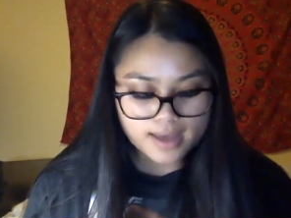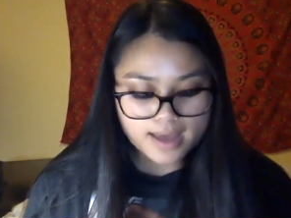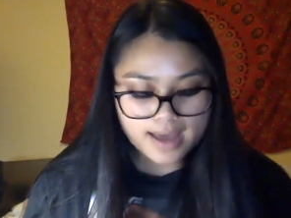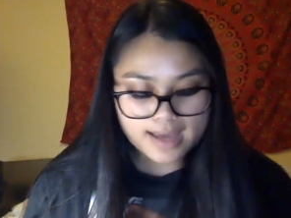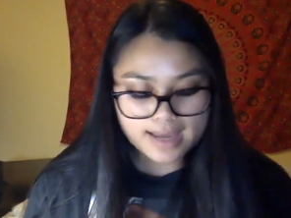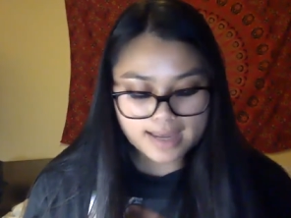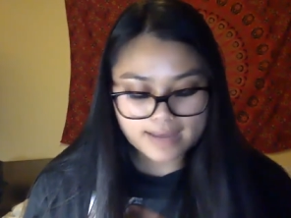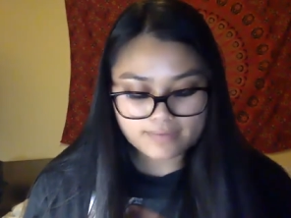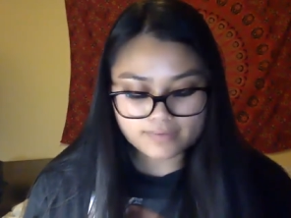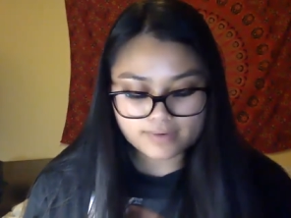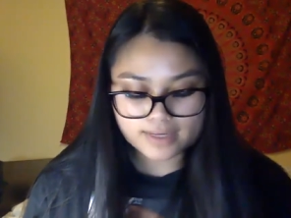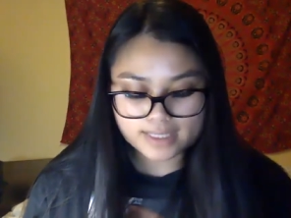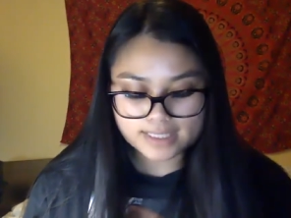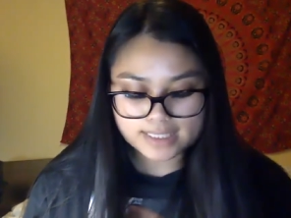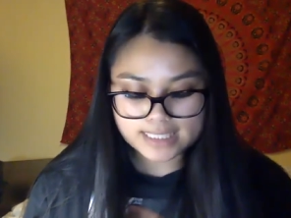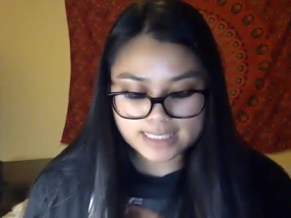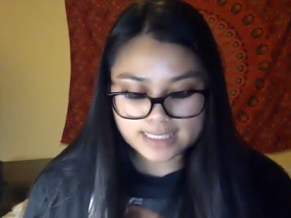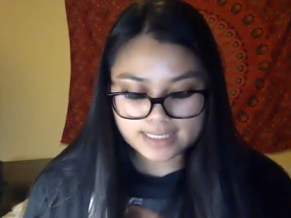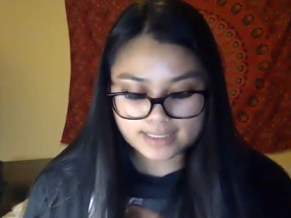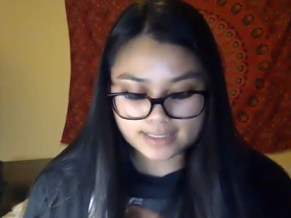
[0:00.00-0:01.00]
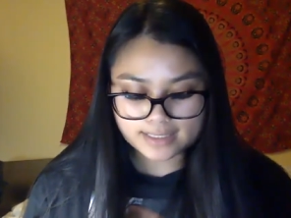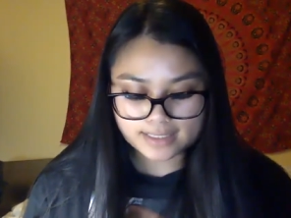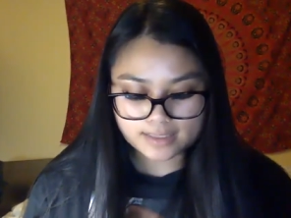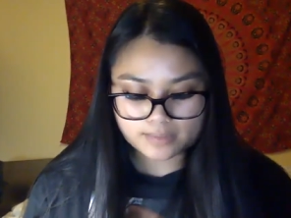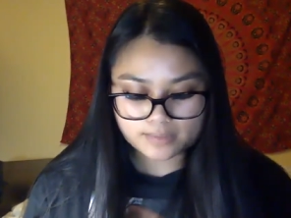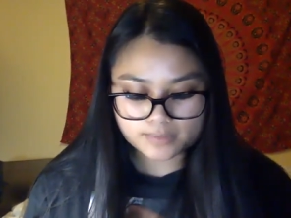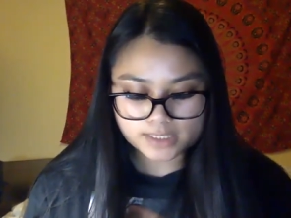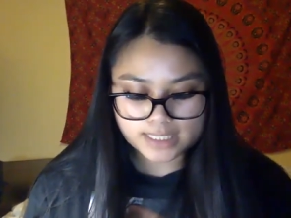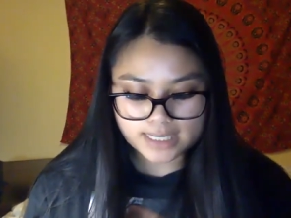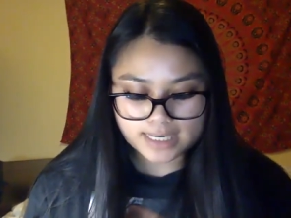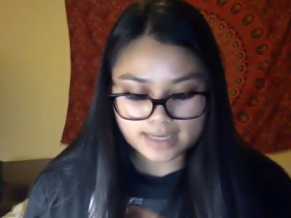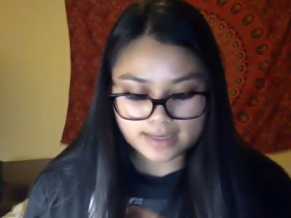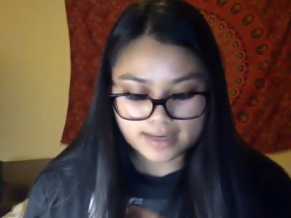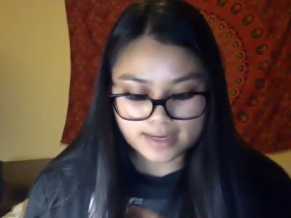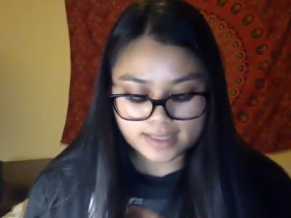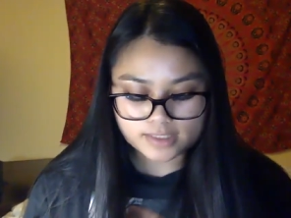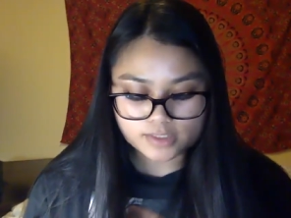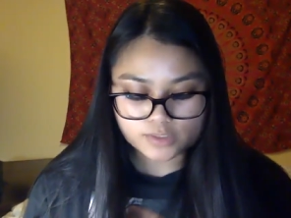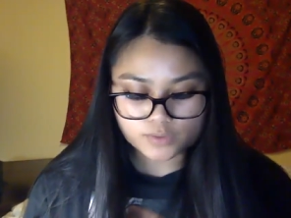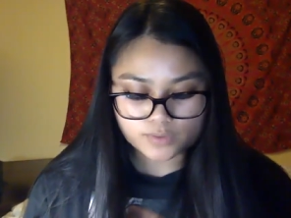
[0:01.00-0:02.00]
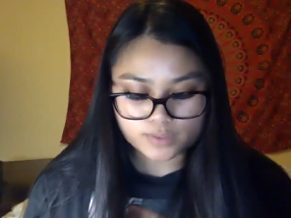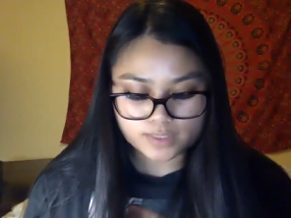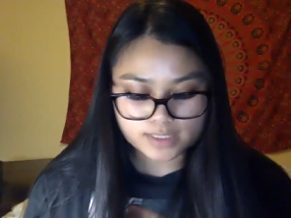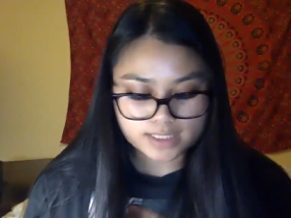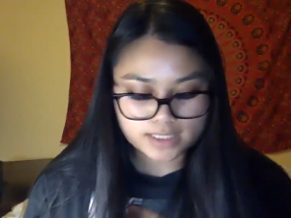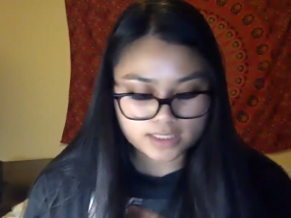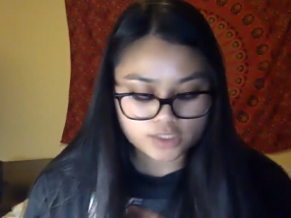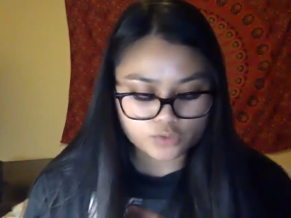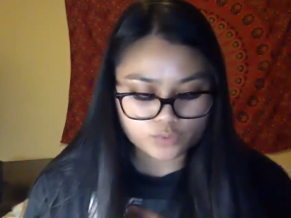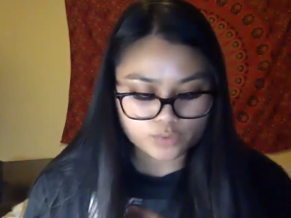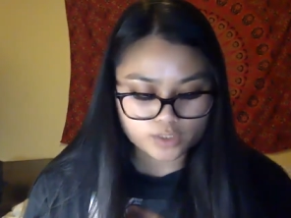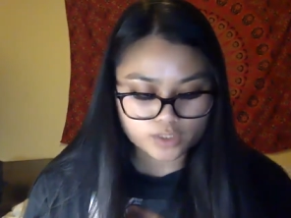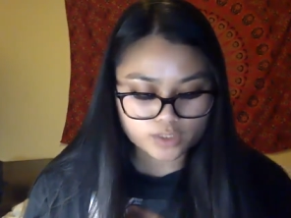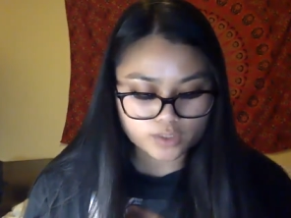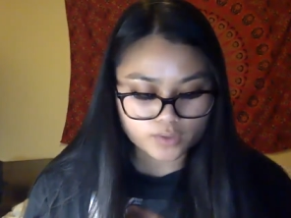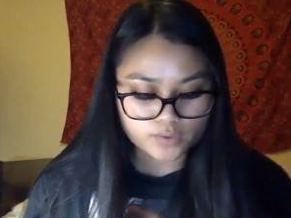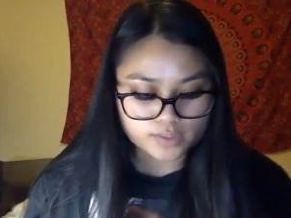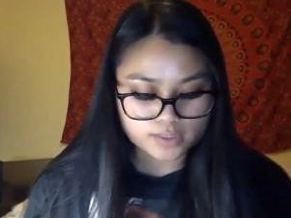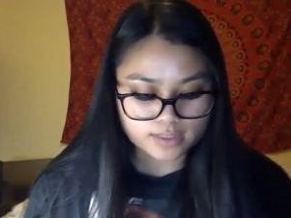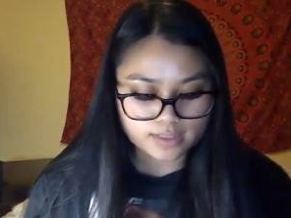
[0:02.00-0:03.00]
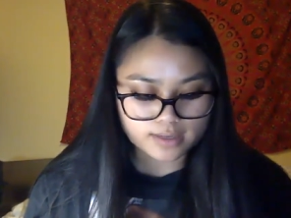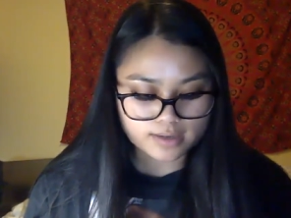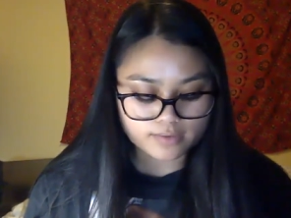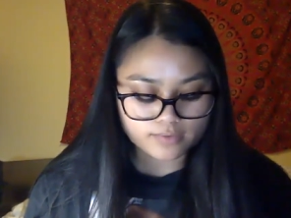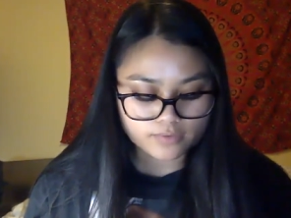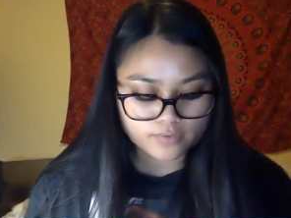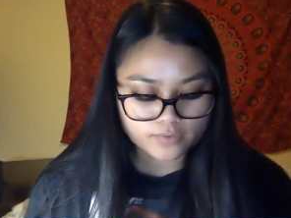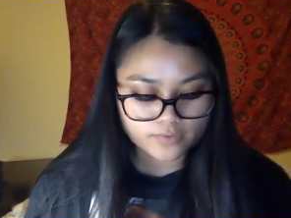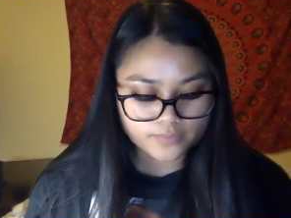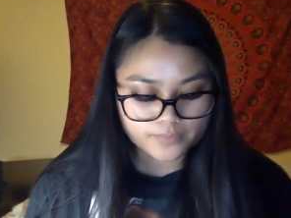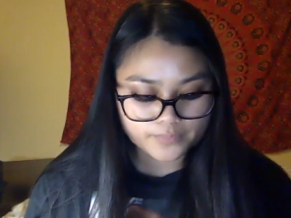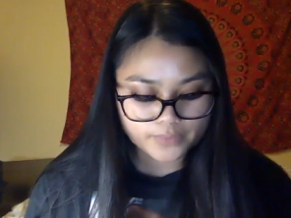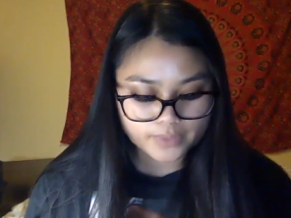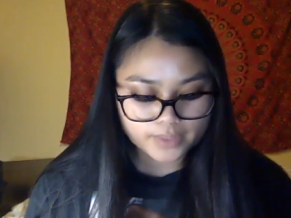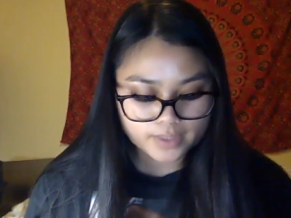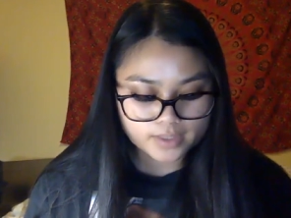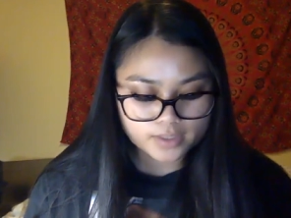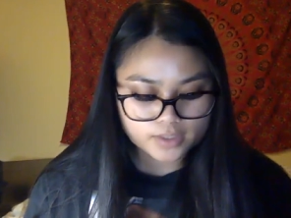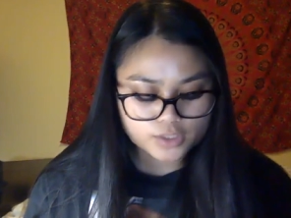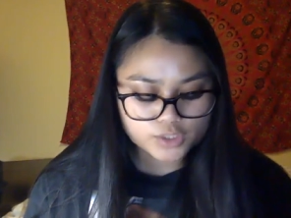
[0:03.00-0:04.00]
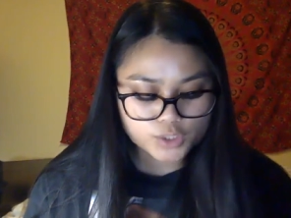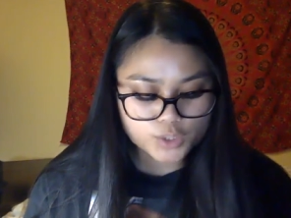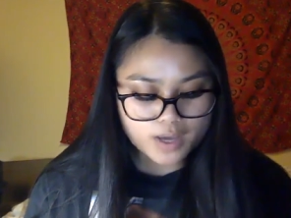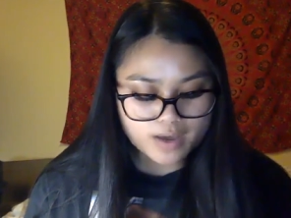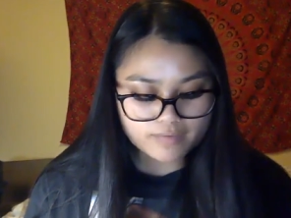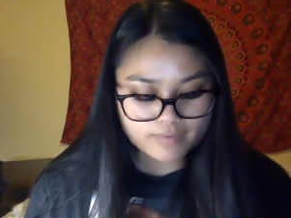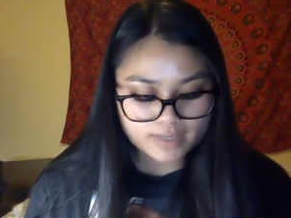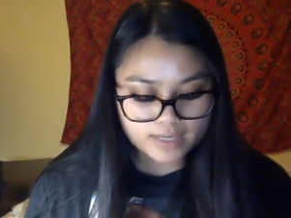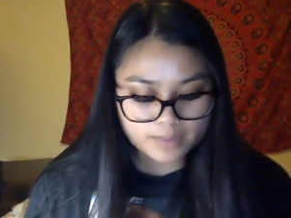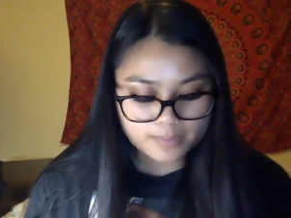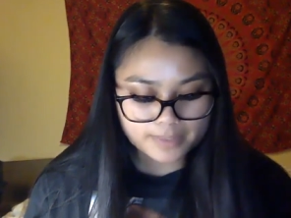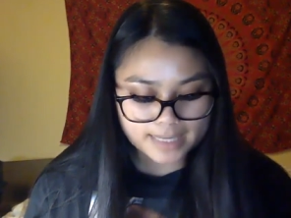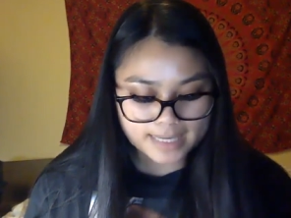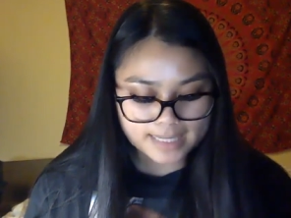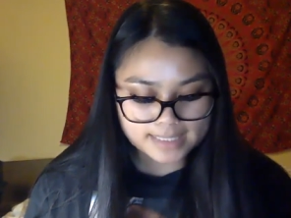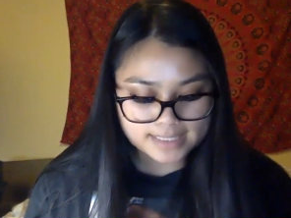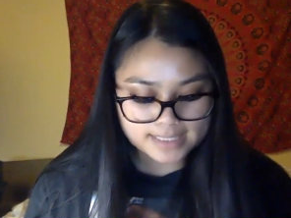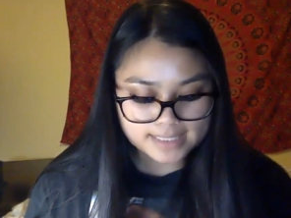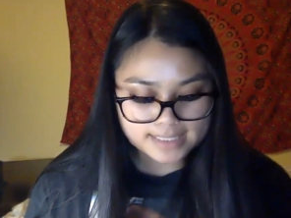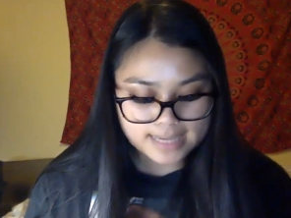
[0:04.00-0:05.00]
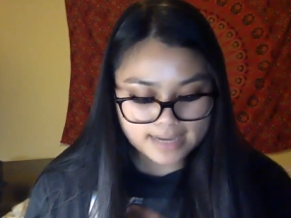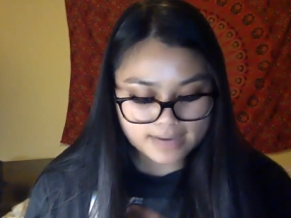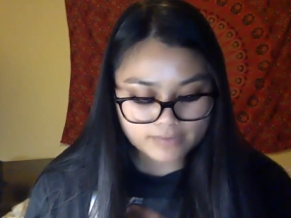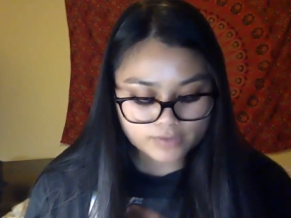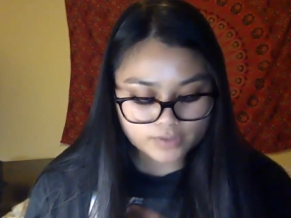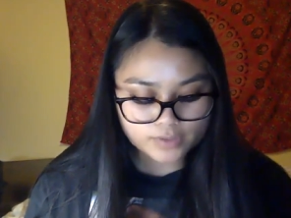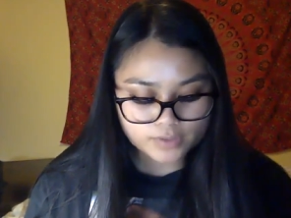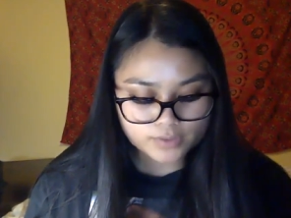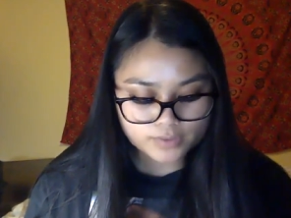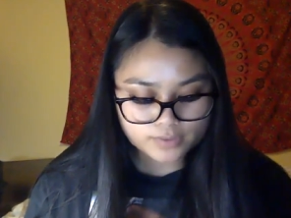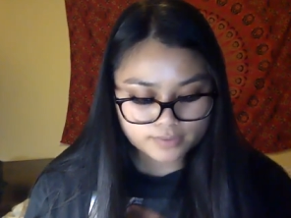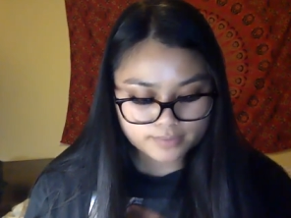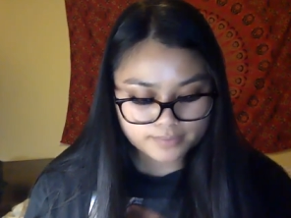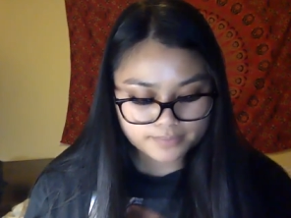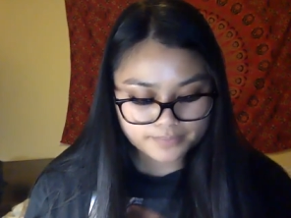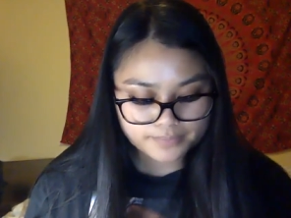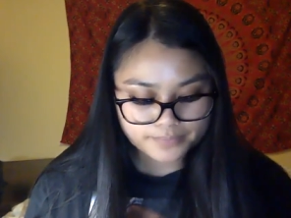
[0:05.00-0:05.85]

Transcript: I have an idea, Liam said as soon as she was close enough. Do you have any plans this afternoon?